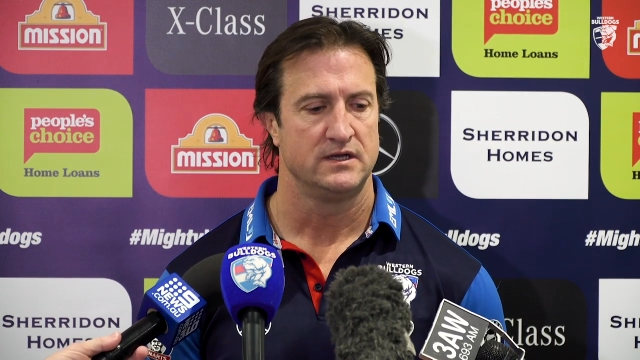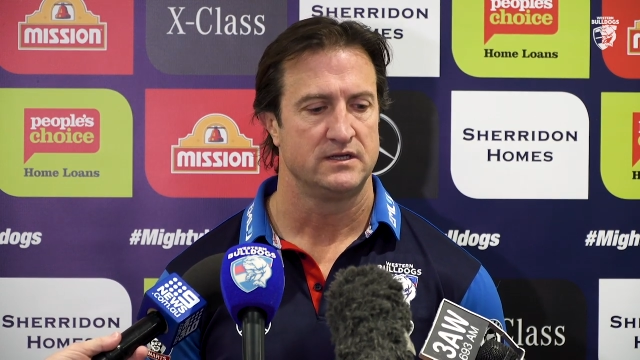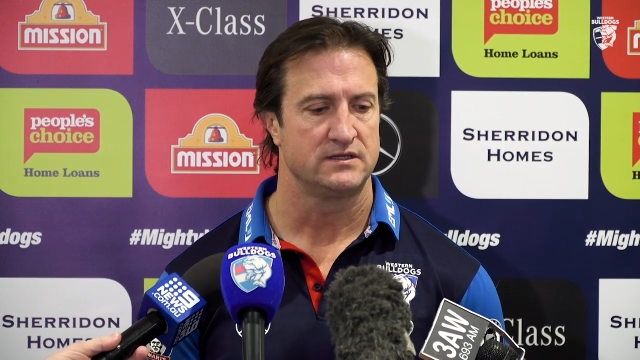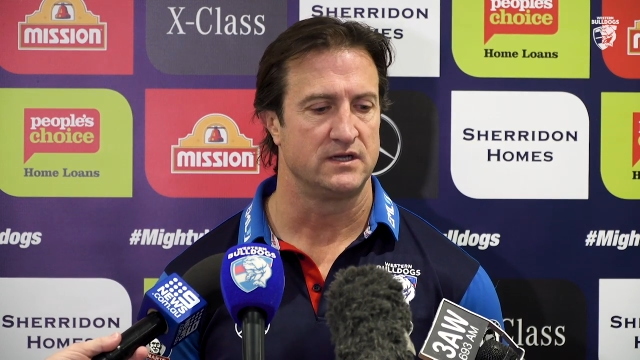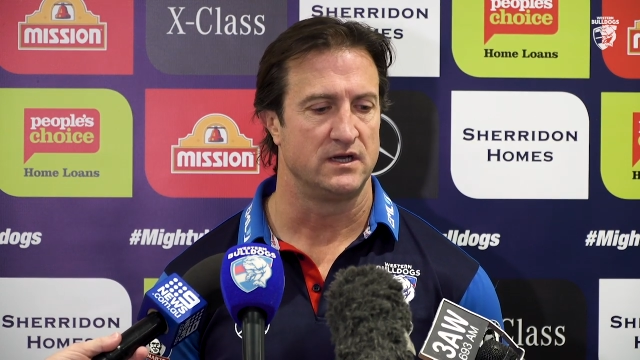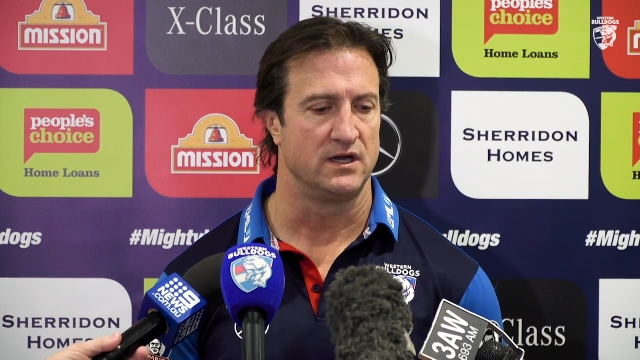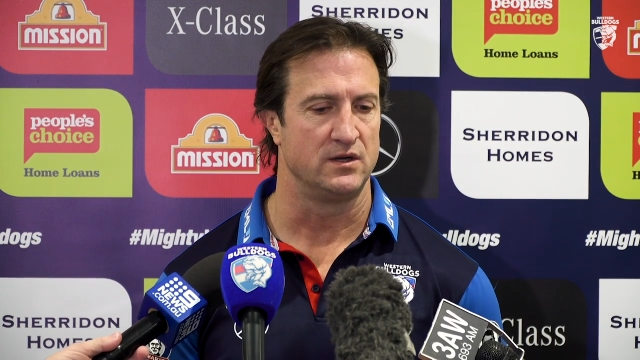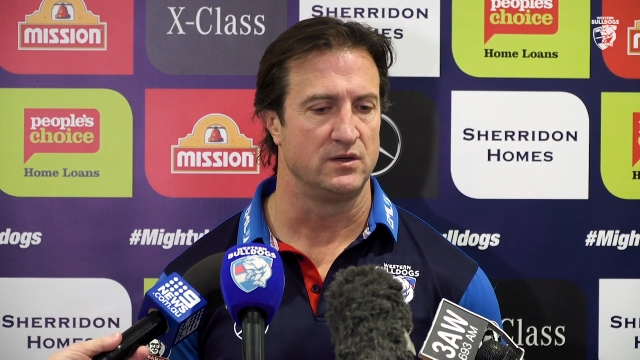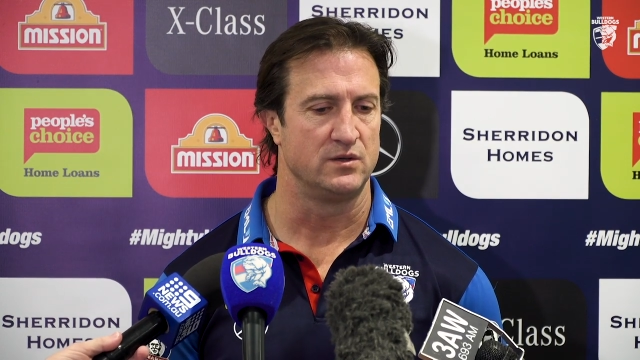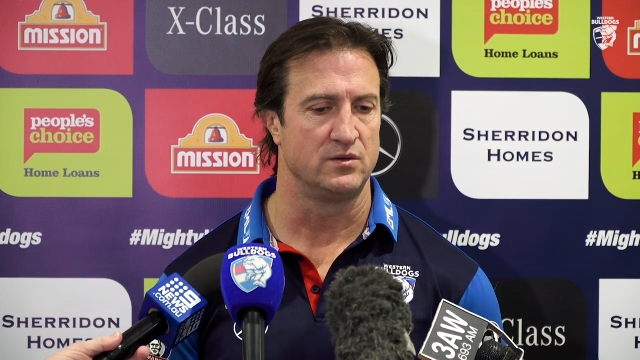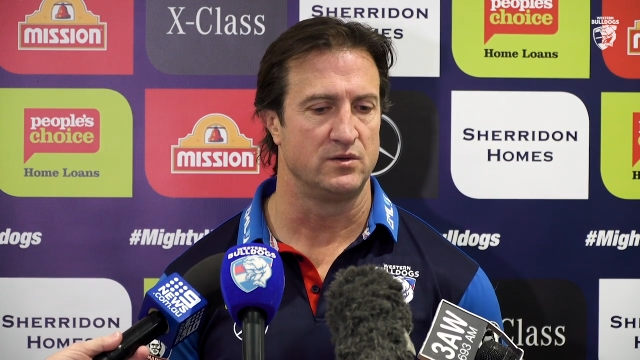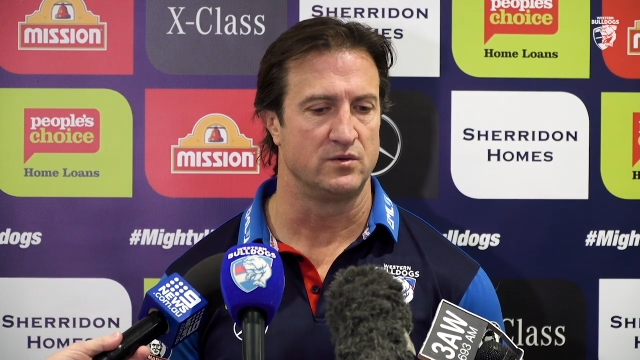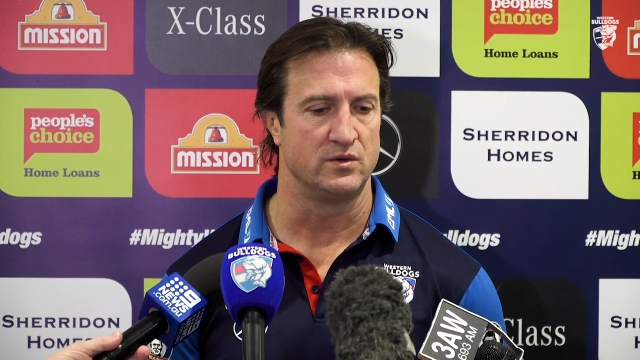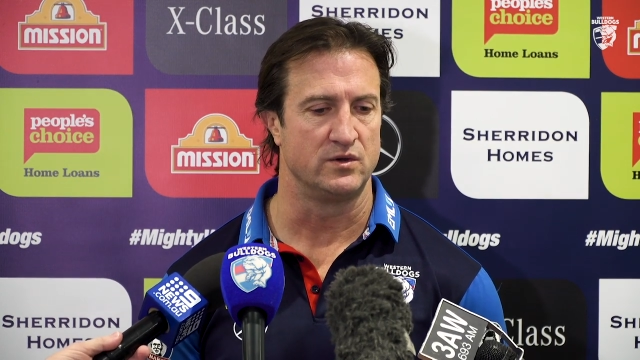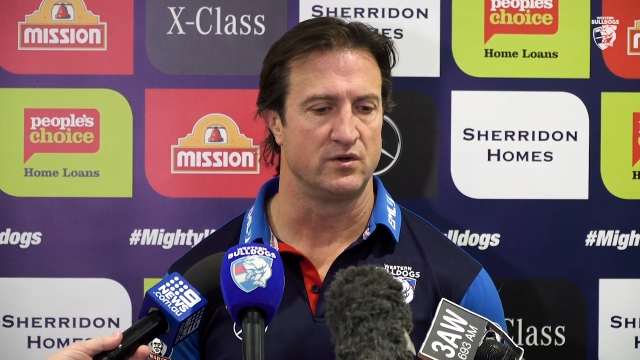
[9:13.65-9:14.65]
So
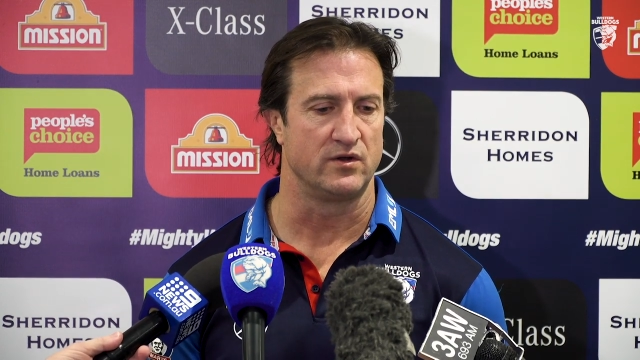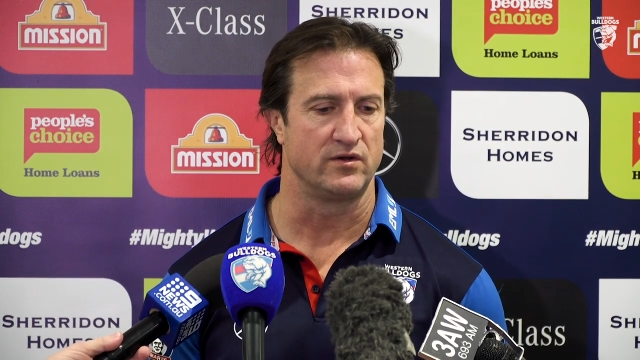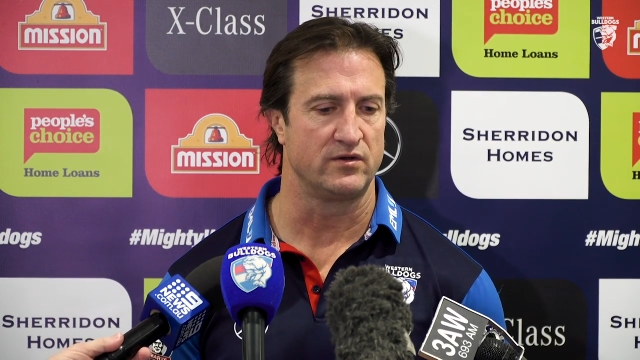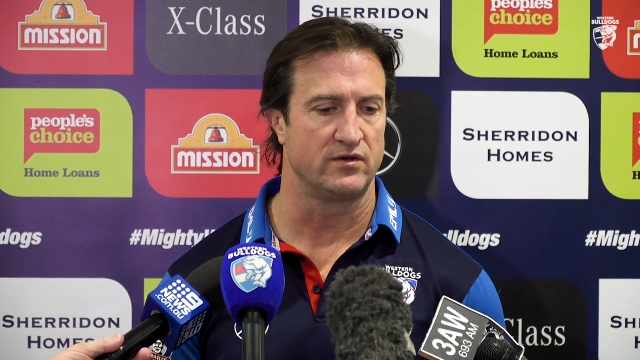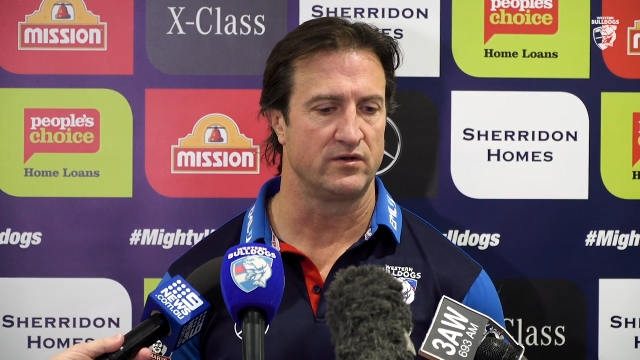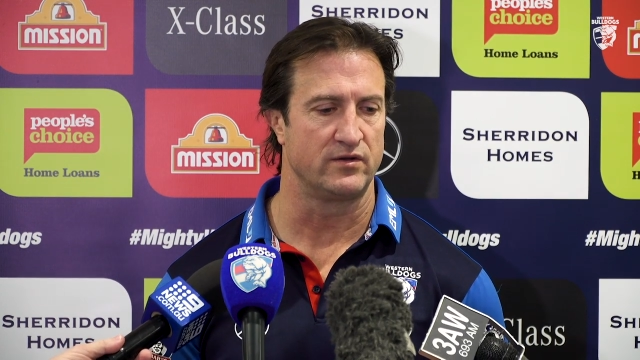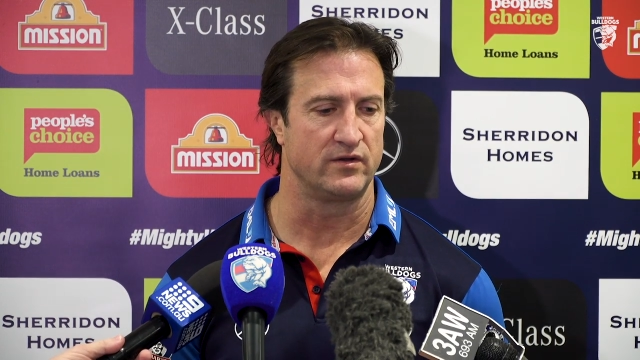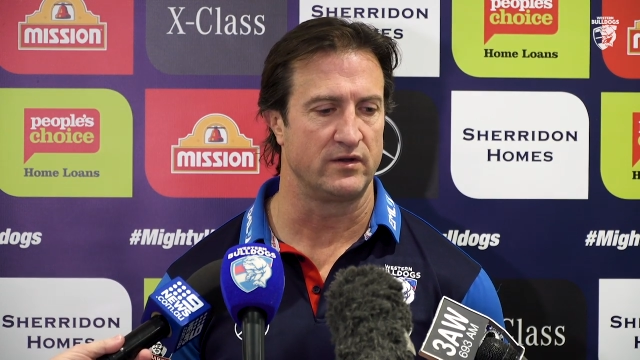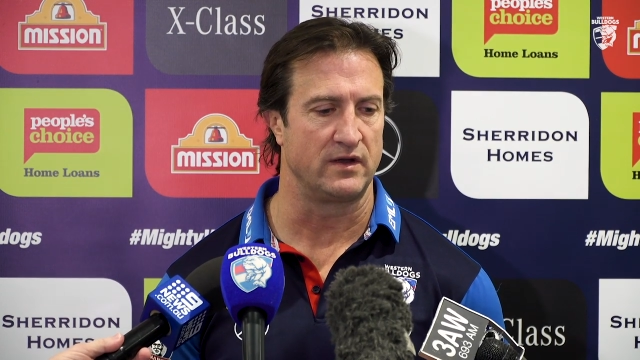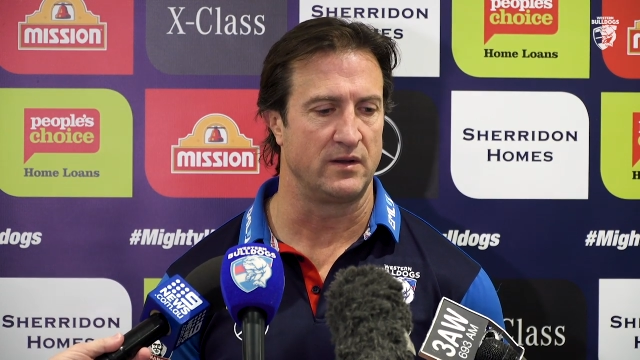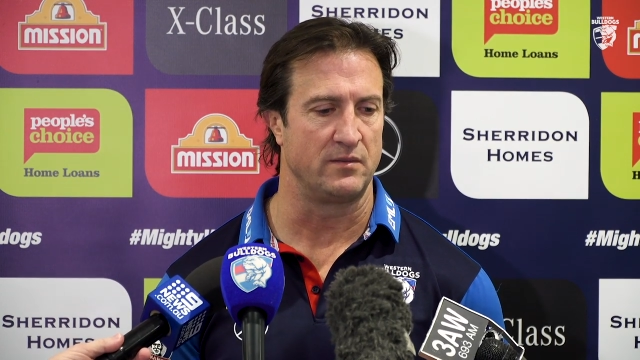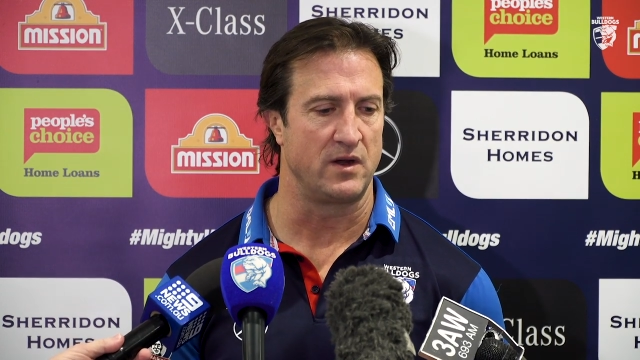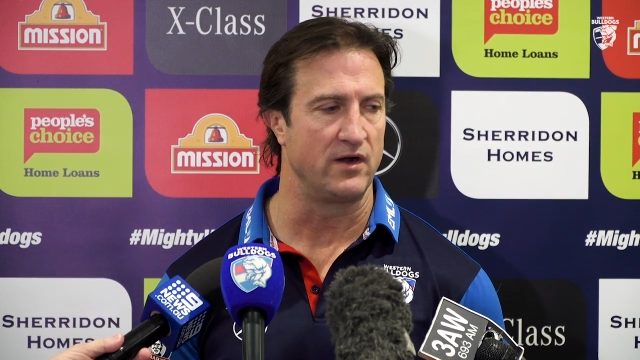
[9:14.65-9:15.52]
we're not um,